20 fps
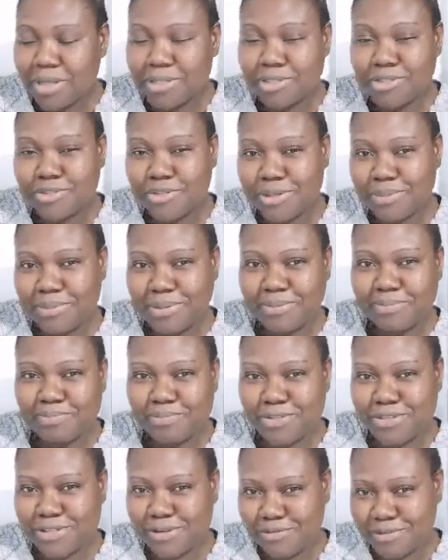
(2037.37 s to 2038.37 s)
come and join
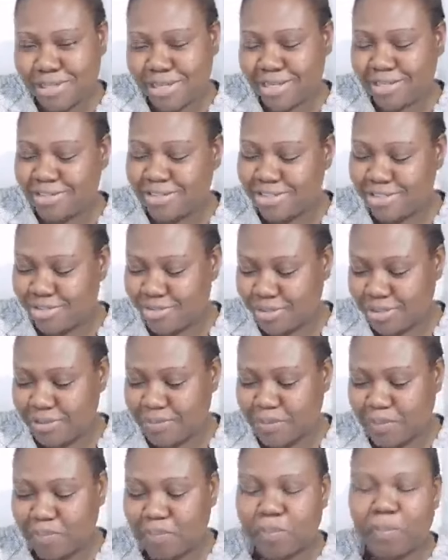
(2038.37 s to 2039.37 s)
me. Those of you that are
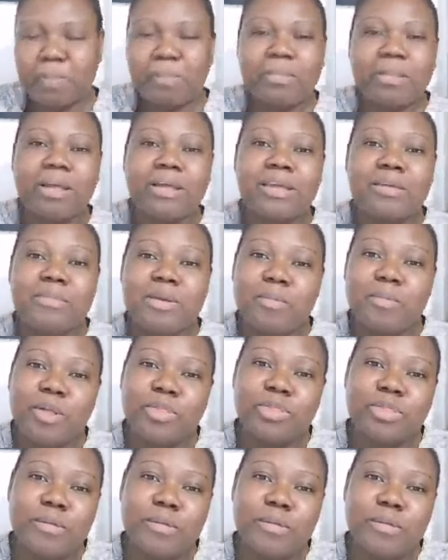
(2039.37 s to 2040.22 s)
just joining, give me